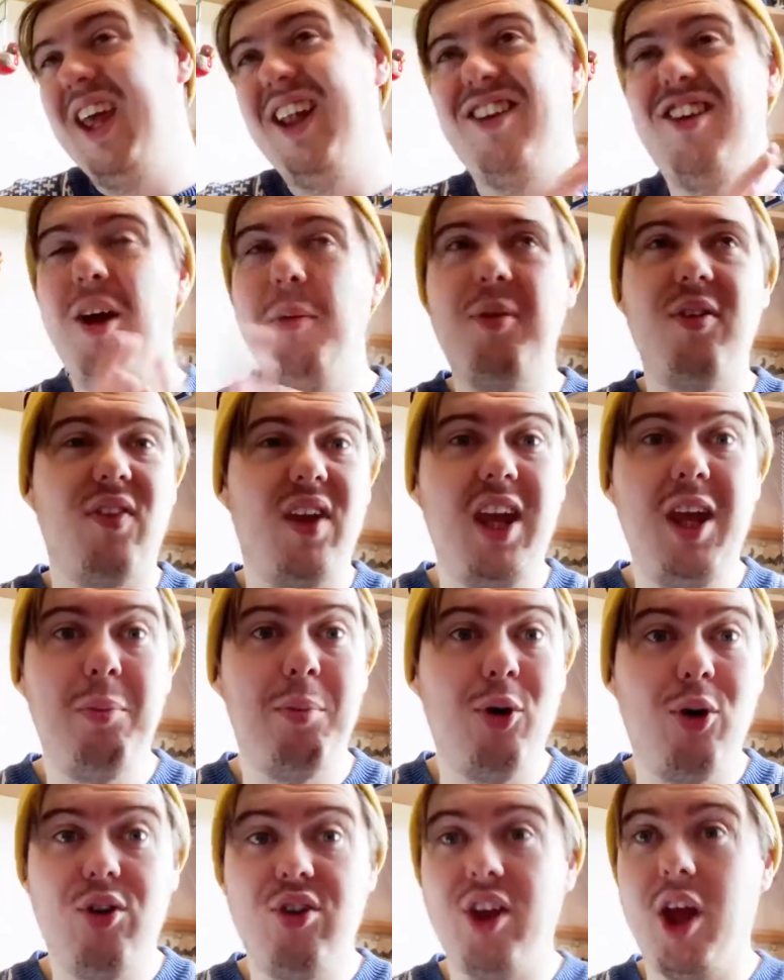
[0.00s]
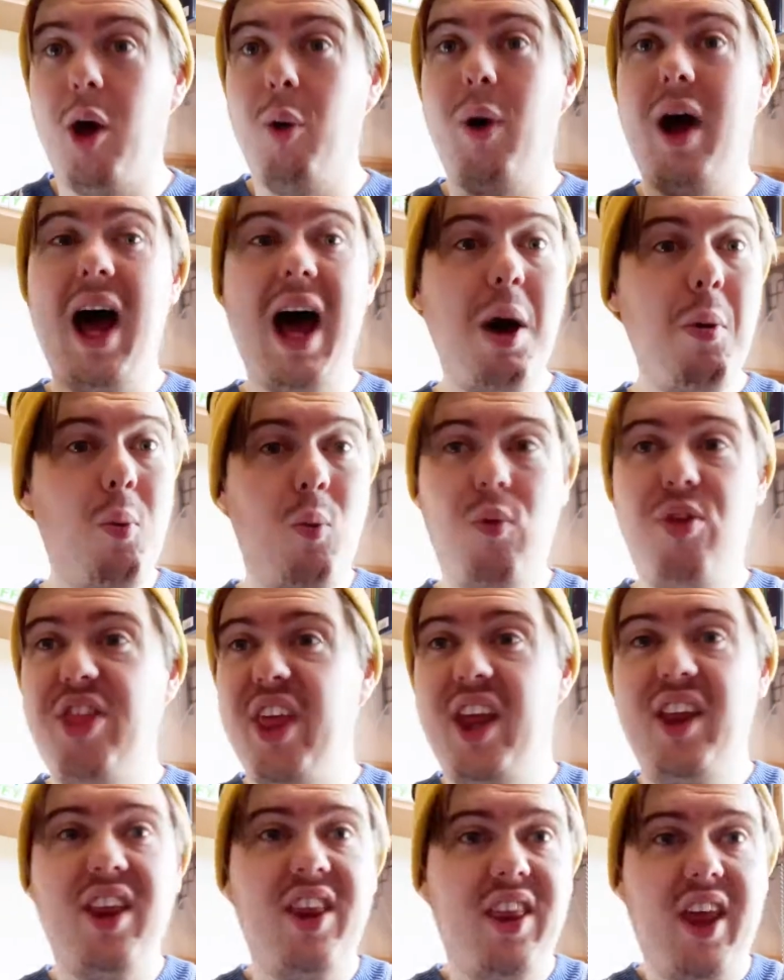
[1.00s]
In terms of ebooks though, I
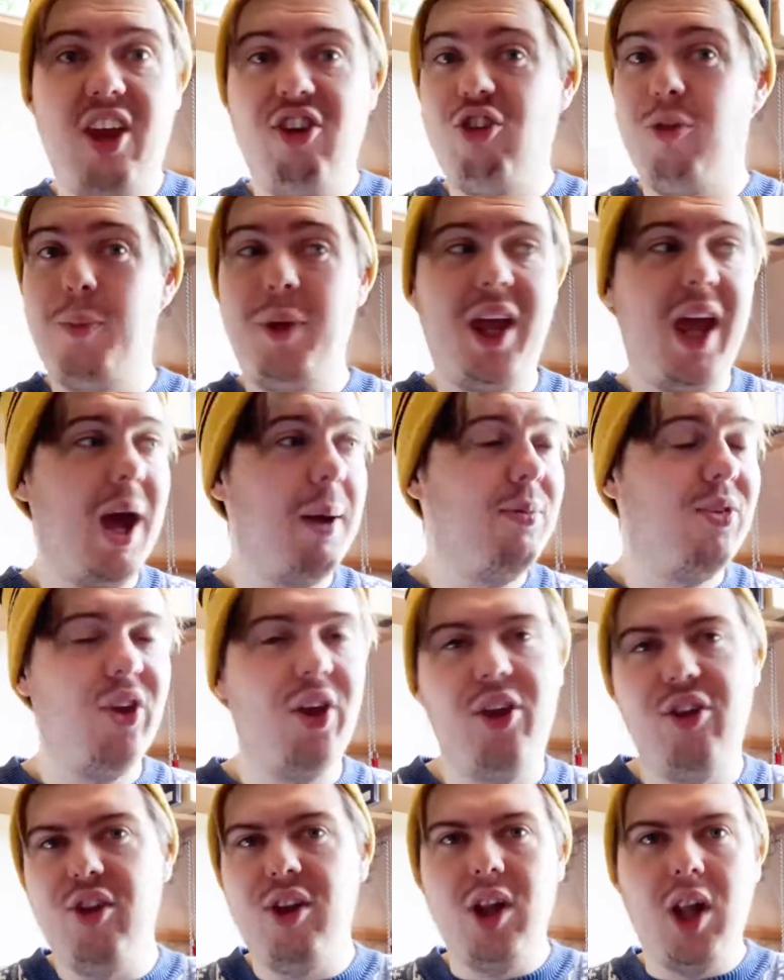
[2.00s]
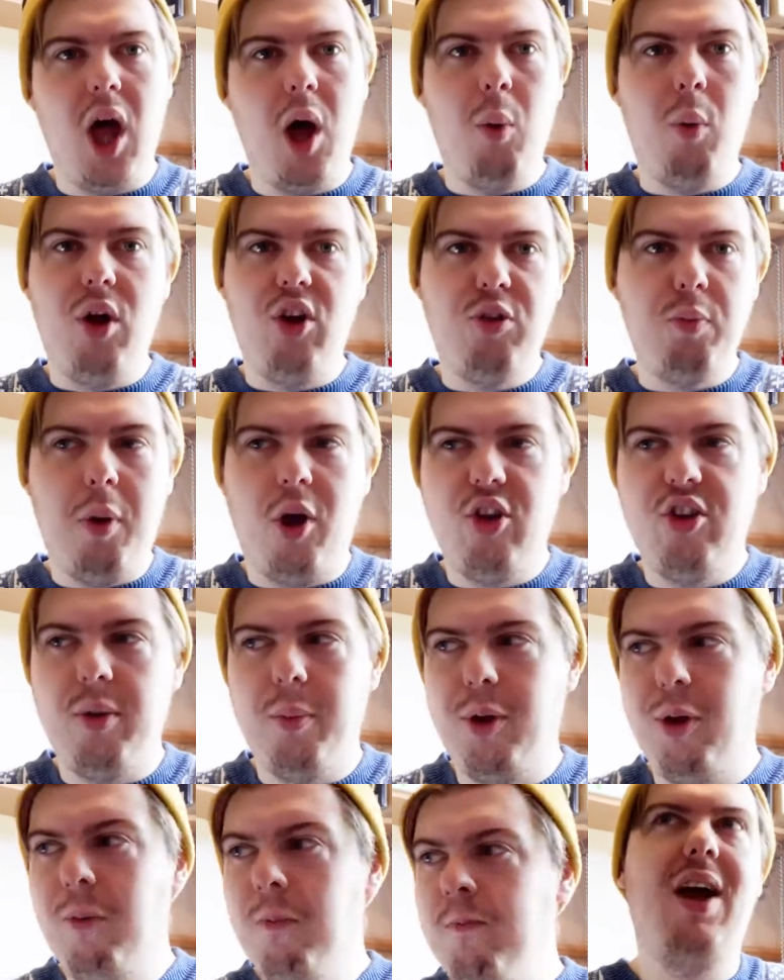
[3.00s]
think that they should be kept as low as
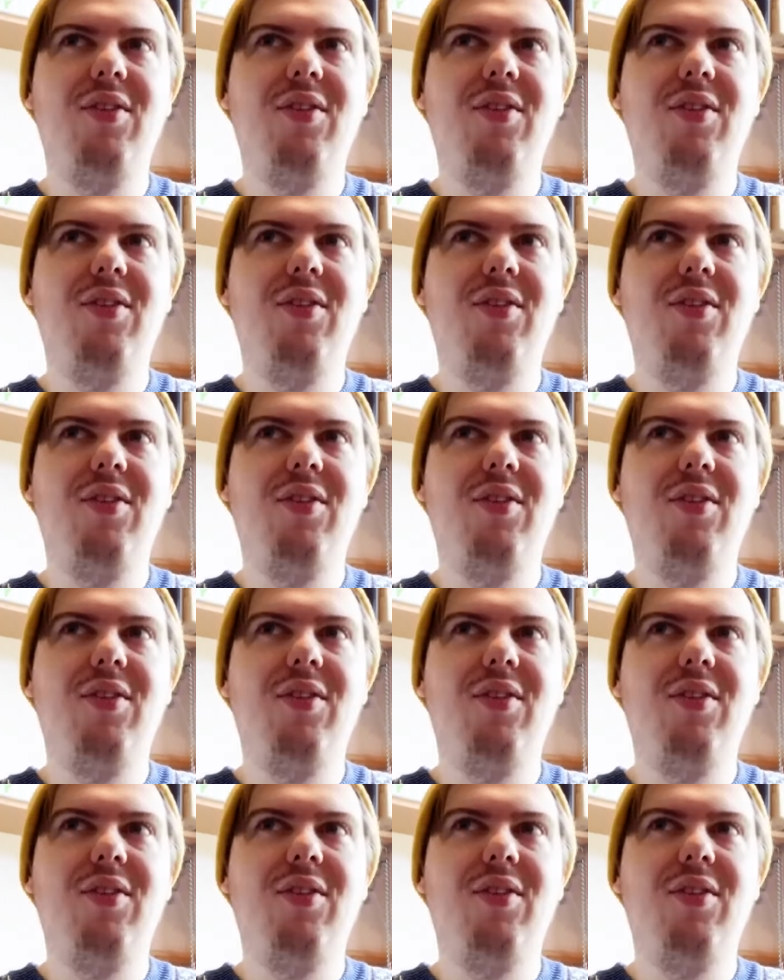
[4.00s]
possible.